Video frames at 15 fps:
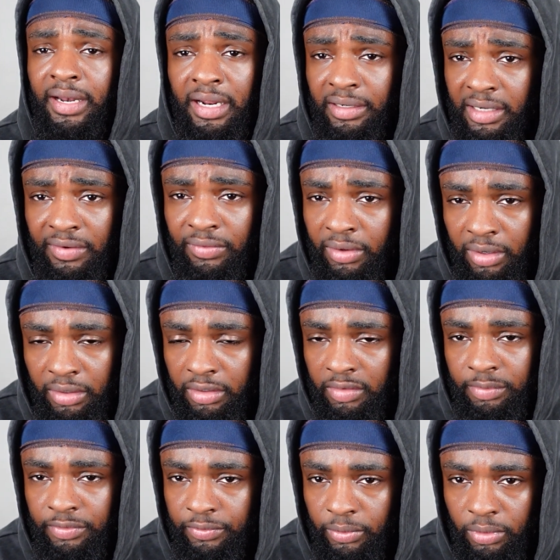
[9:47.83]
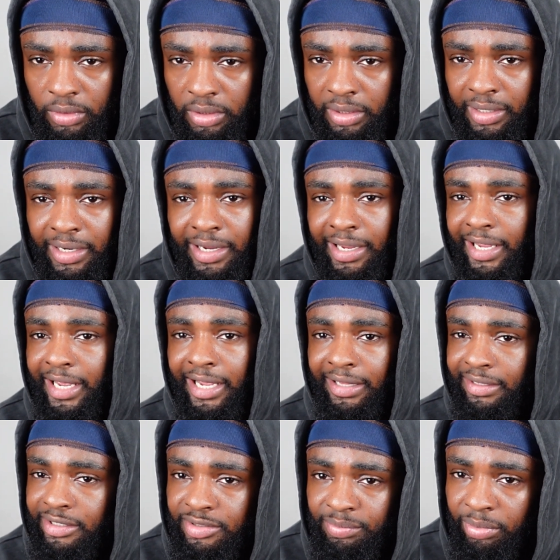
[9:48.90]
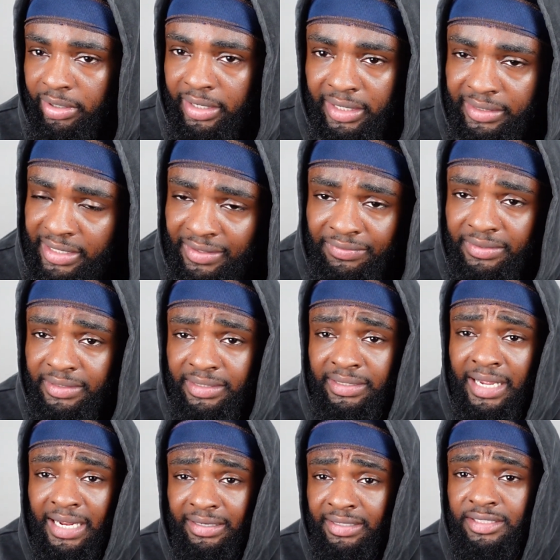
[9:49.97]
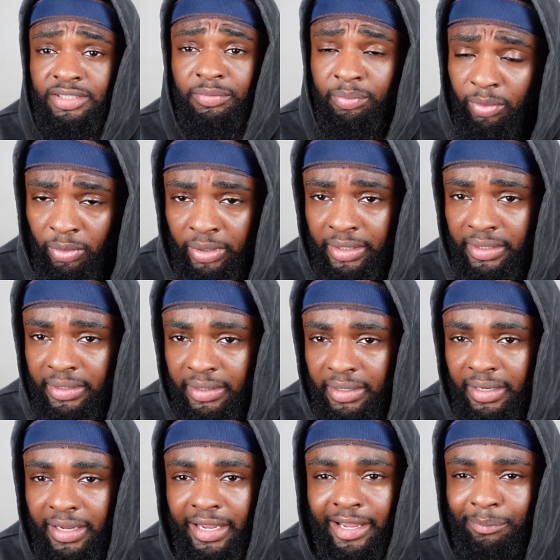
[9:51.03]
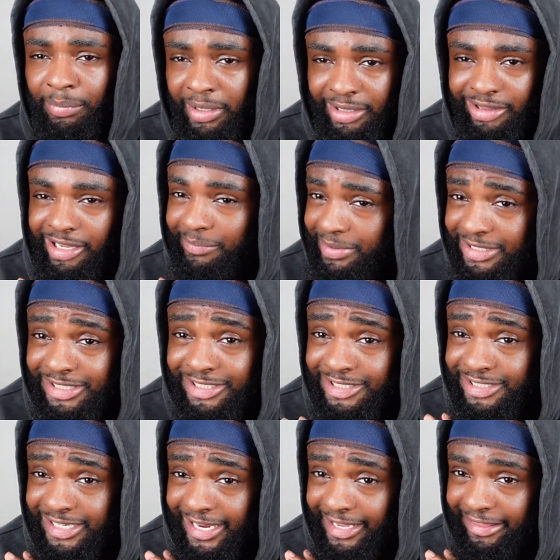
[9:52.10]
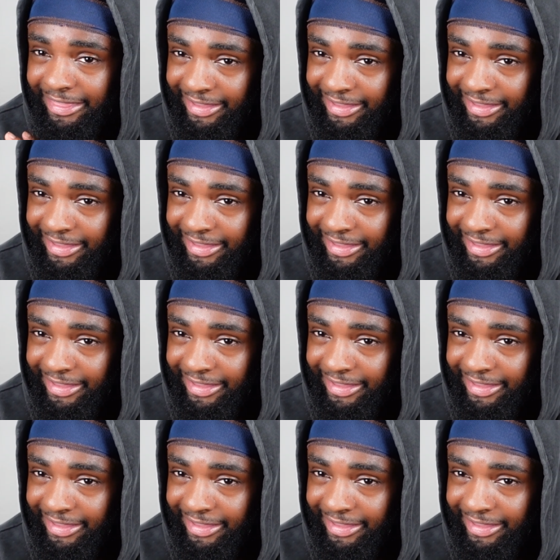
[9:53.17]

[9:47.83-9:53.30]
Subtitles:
that I've never heard of before. And this brand definitely did not disappoint. But let me just say